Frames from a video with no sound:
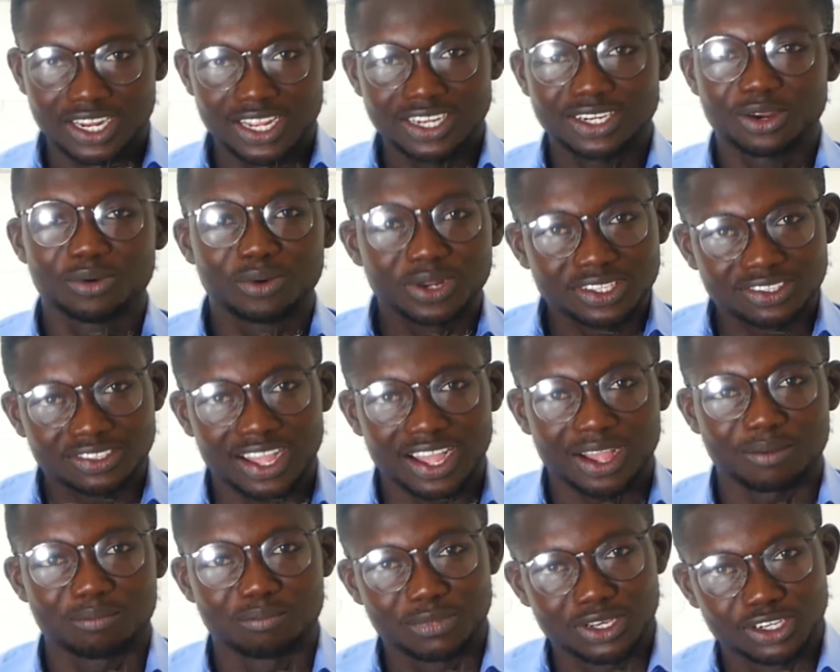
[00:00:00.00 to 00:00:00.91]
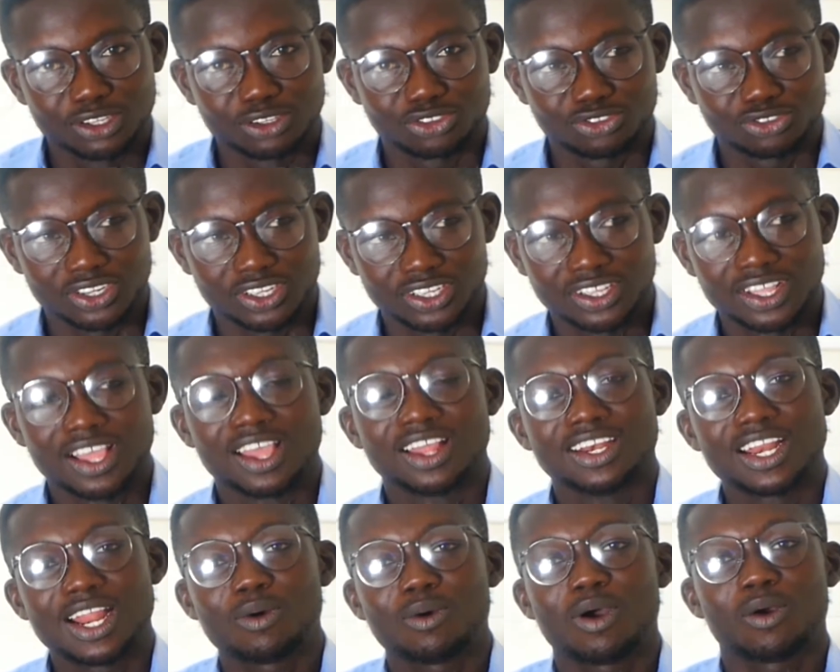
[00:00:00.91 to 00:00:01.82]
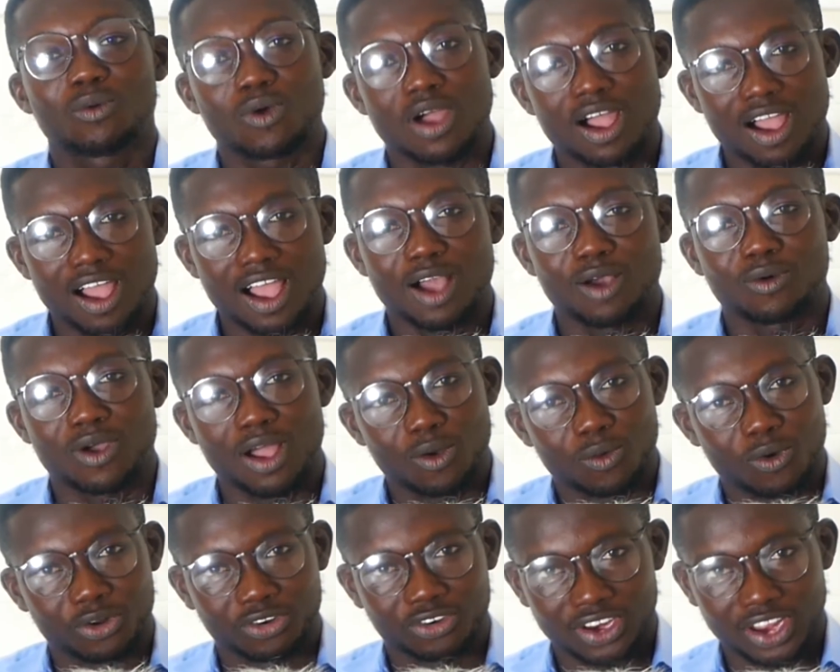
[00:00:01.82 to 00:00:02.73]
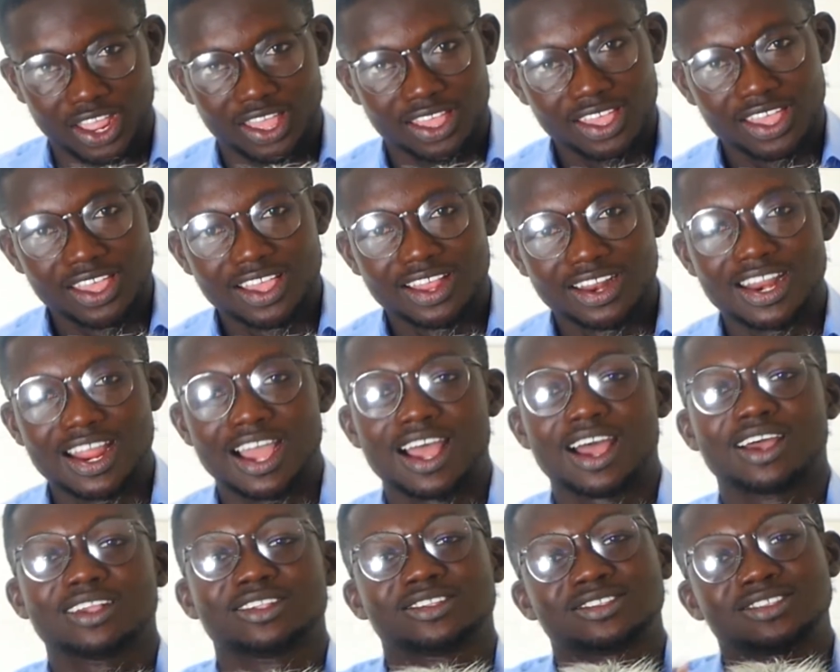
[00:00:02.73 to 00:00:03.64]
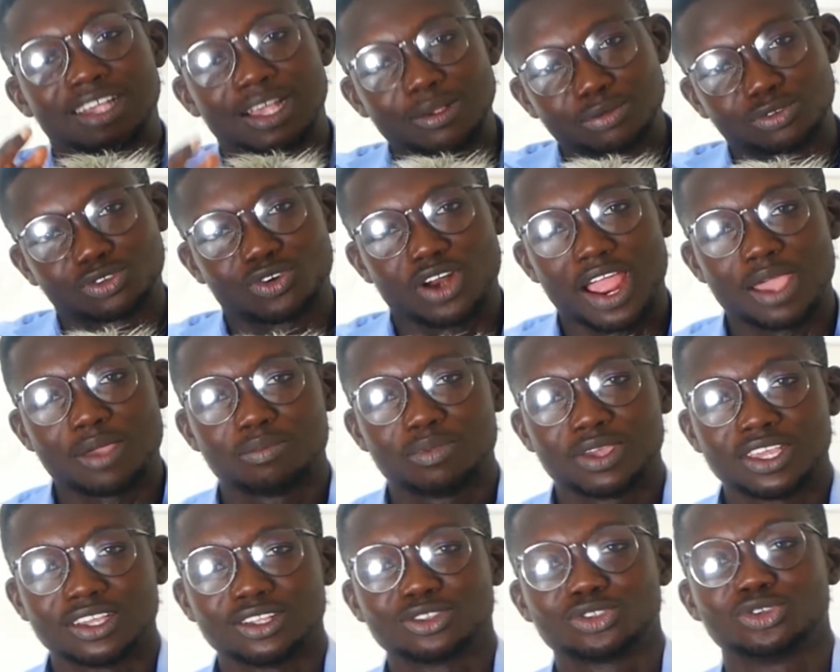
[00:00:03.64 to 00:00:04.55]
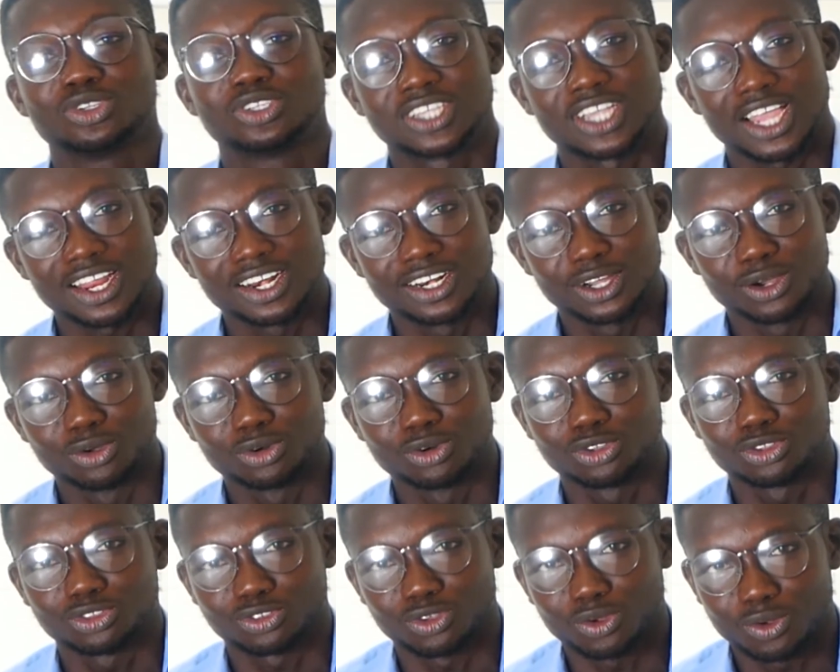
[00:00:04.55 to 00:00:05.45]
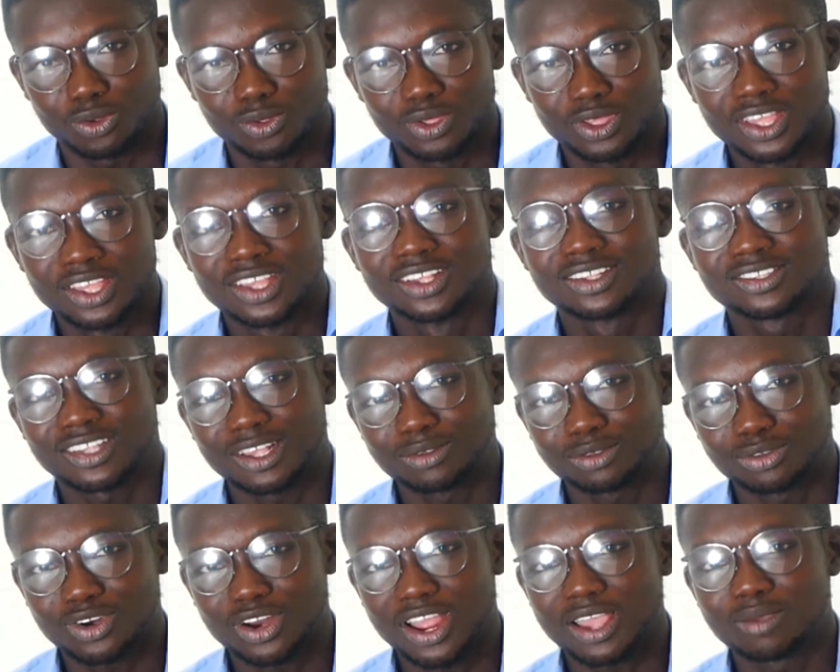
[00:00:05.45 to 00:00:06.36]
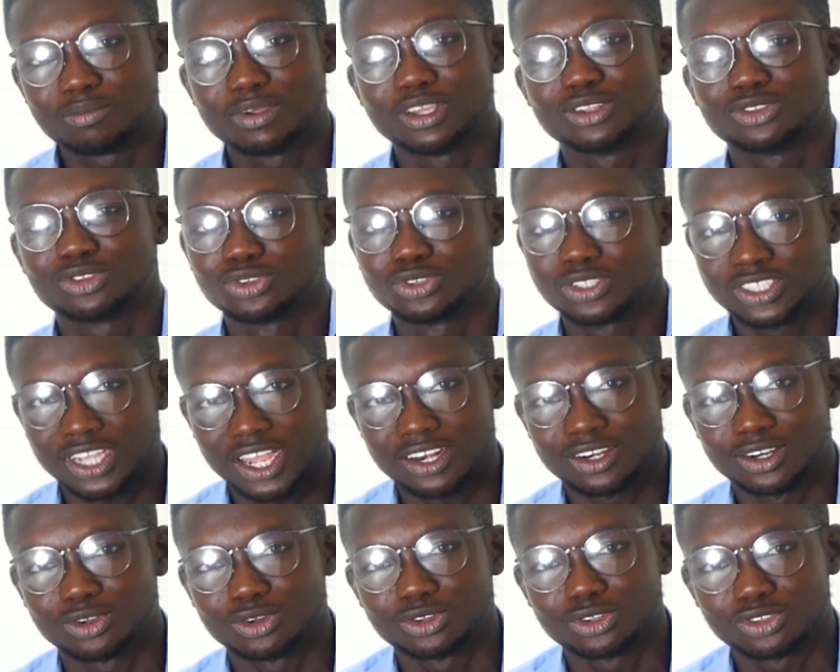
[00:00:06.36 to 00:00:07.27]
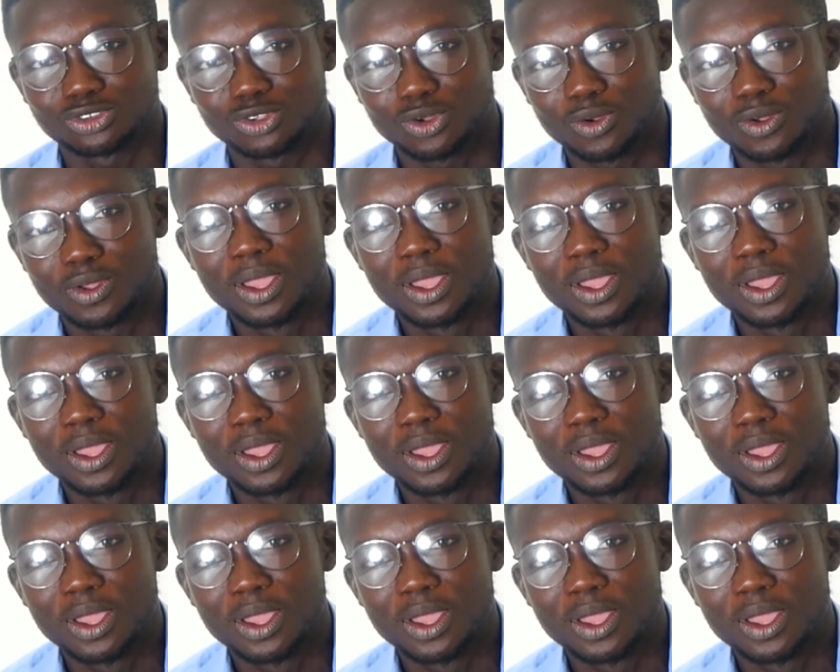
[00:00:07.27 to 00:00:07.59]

Rita Ministry. Now akwa na subscribe to channel no so. Subscribe to channel no so.